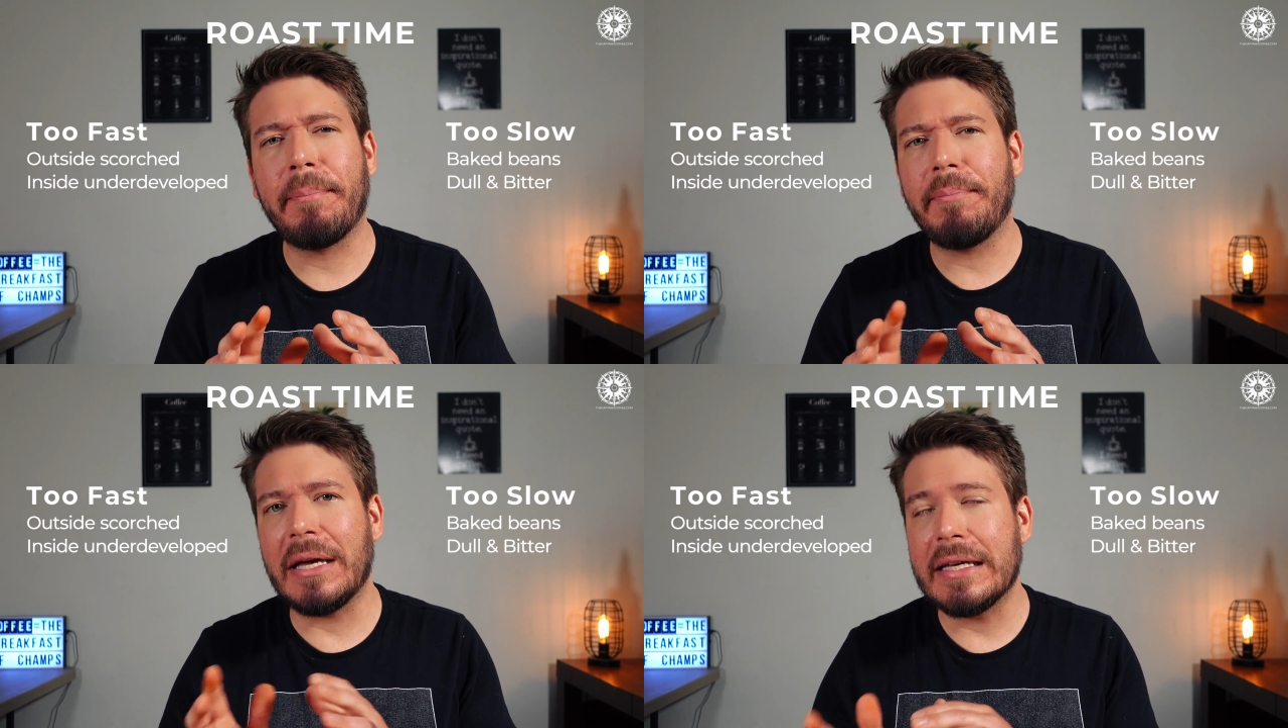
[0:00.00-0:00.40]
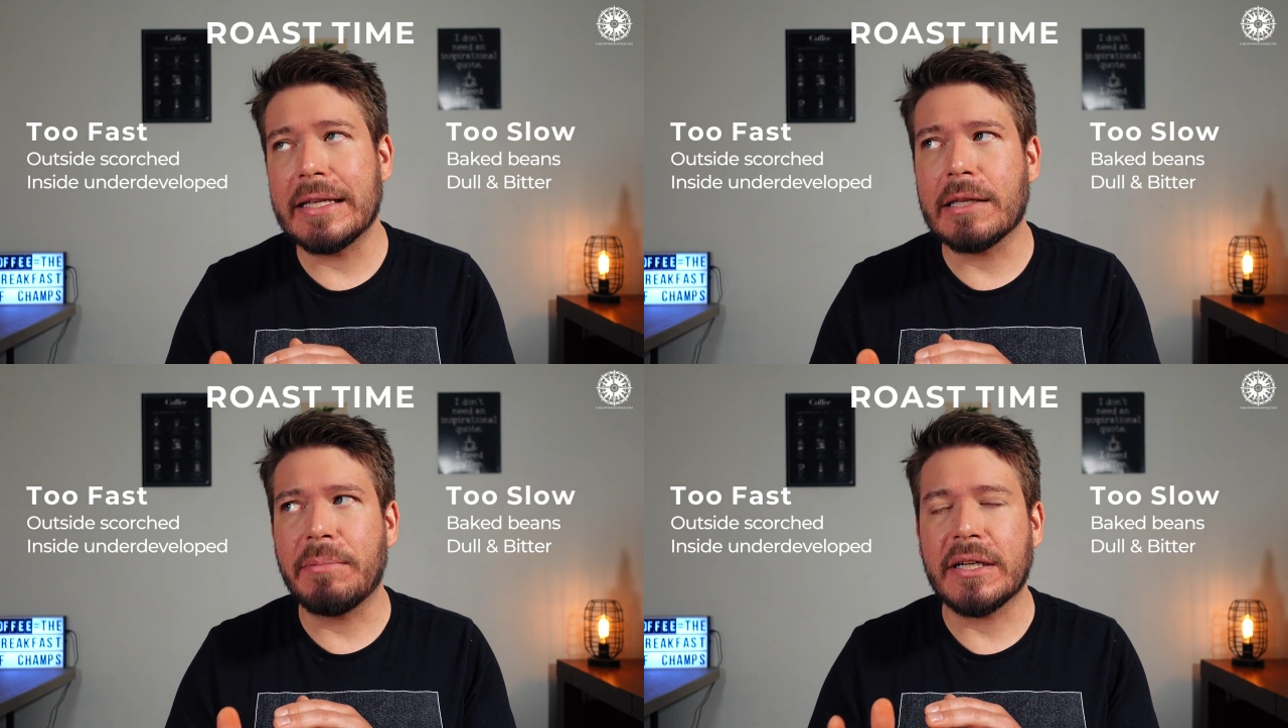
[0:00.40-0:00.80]

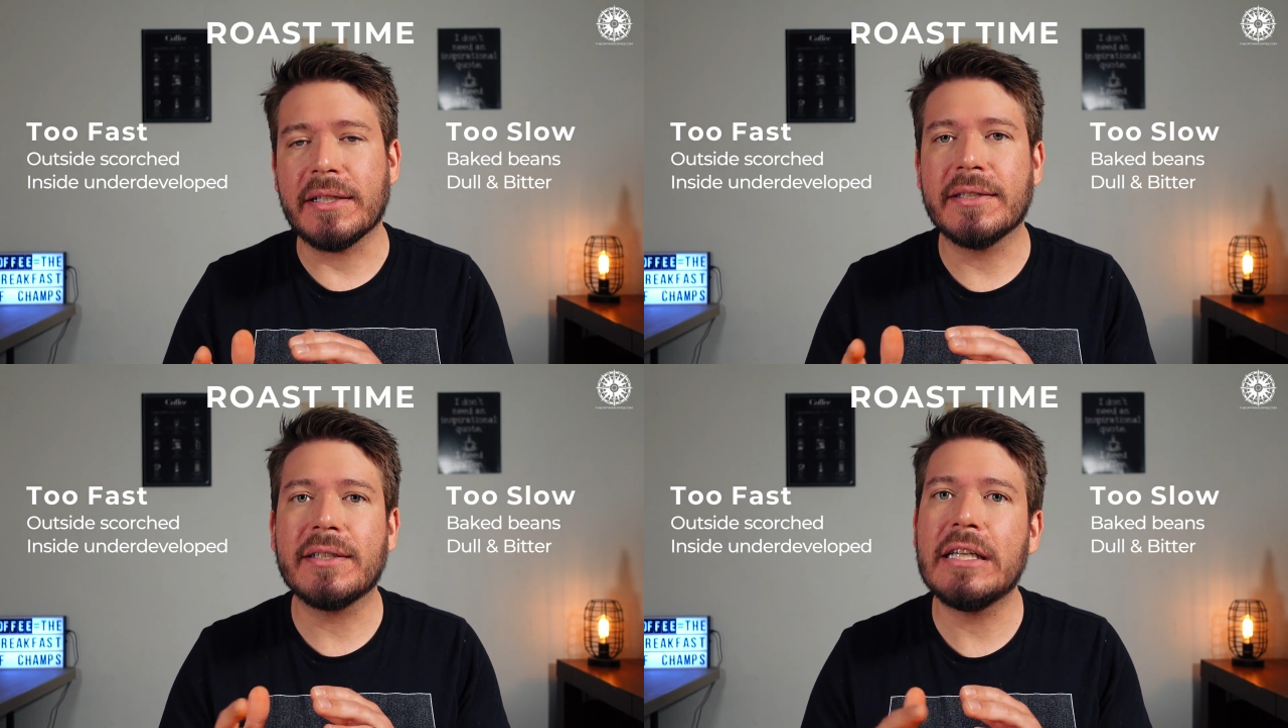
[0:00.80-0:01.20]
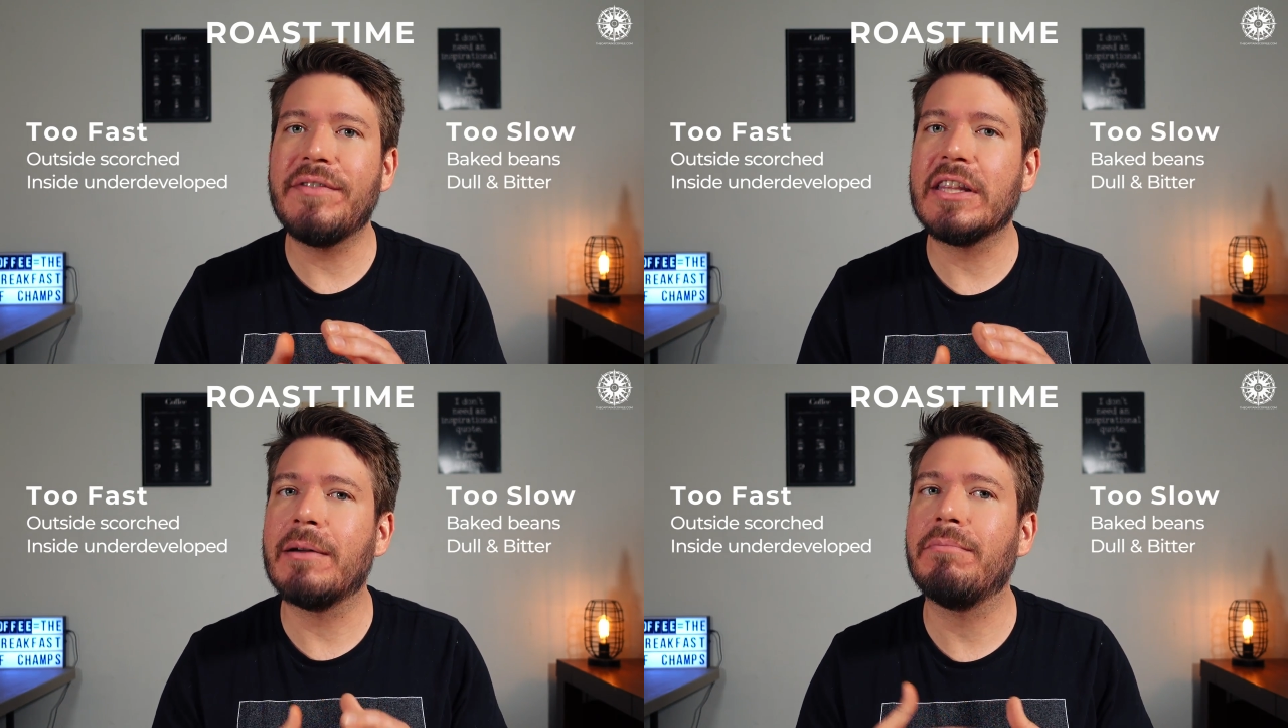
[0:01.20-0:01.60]
baking the beans,
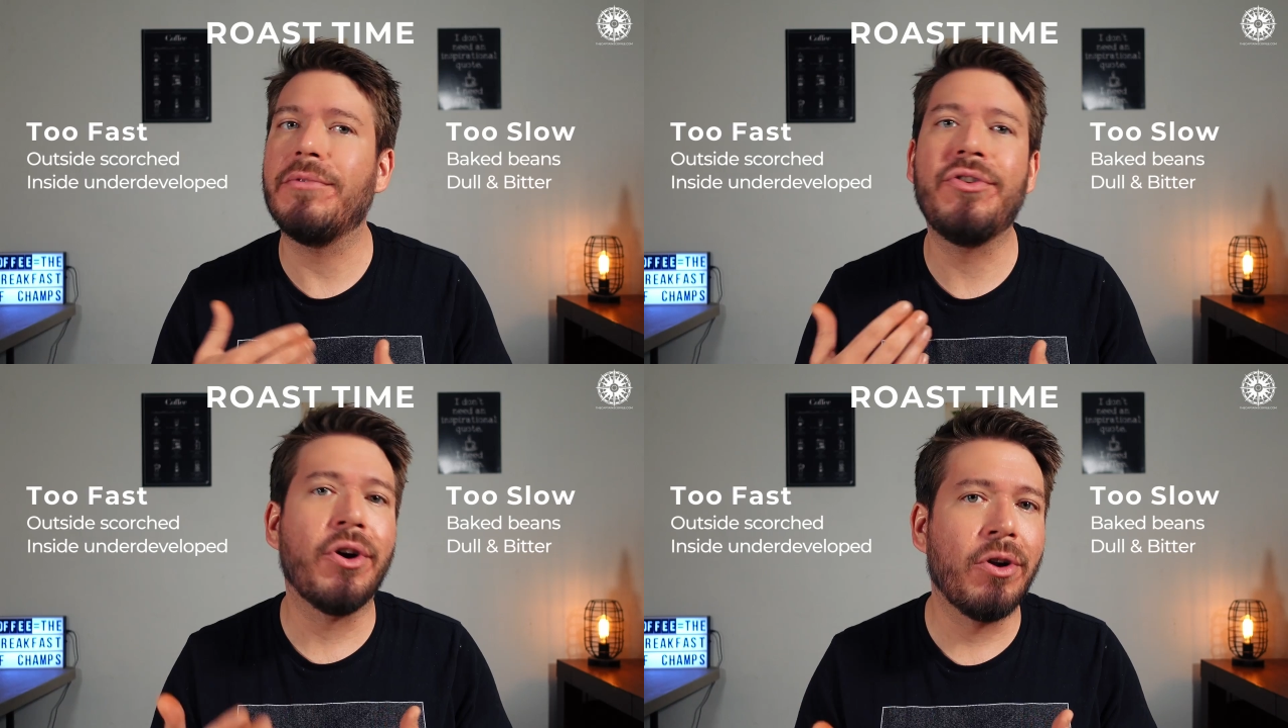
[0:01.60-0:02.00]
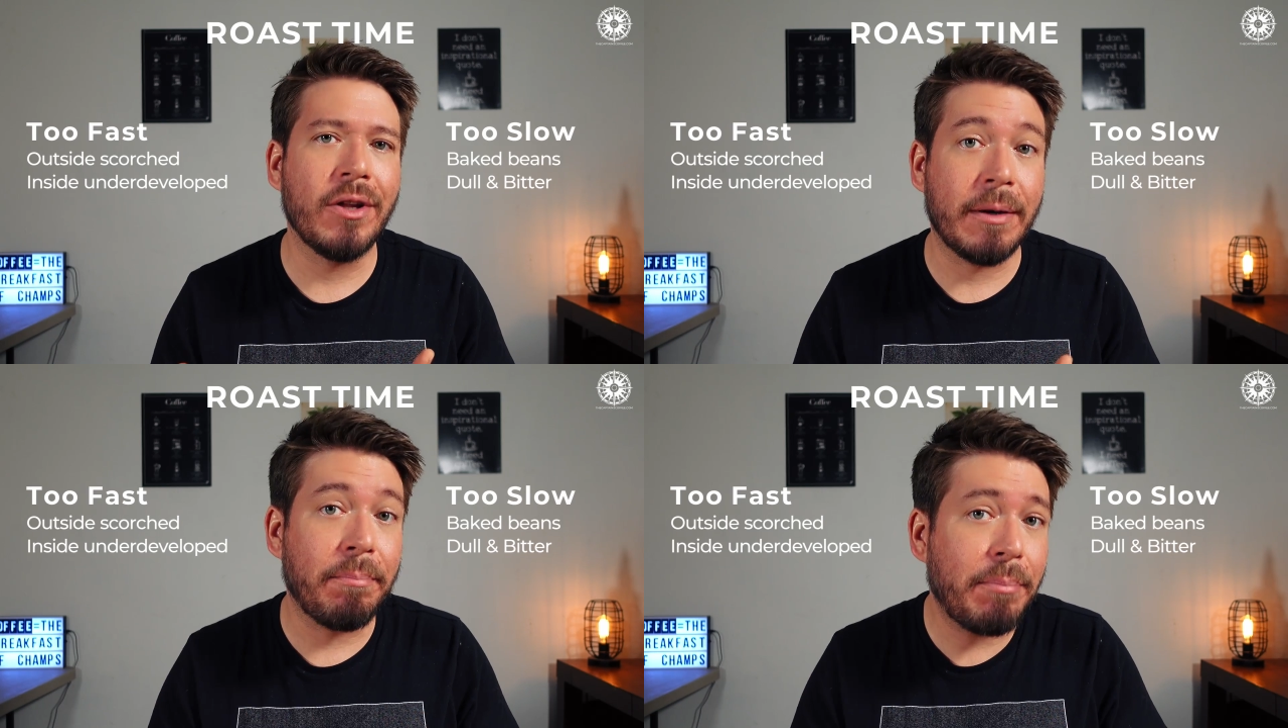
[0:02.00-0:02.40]
leaving them dull
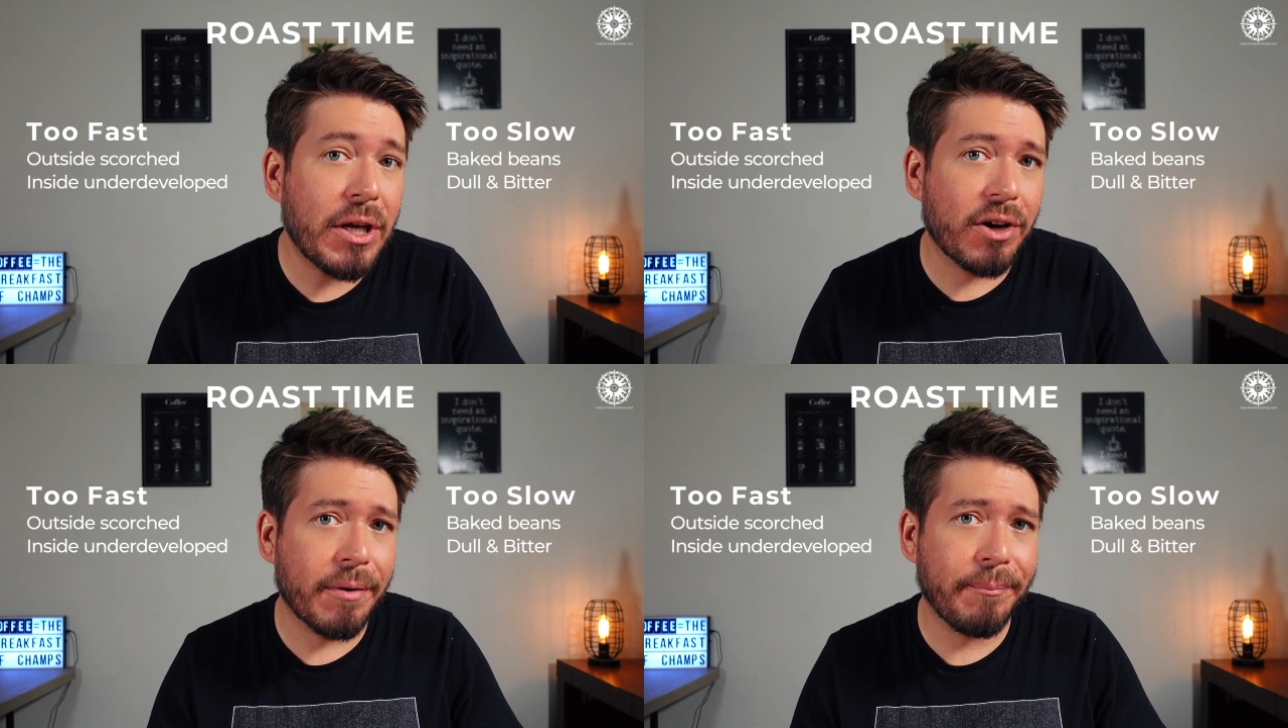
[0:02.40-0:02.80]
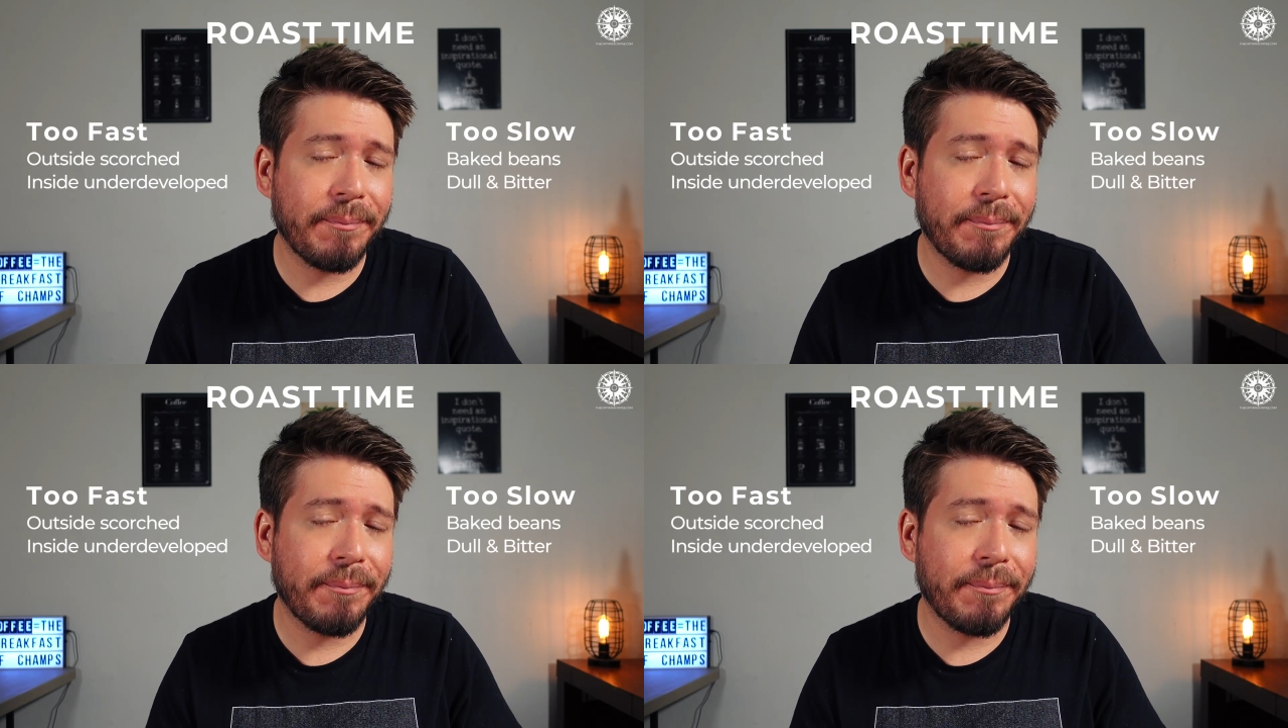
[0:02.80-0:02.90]
and bitter.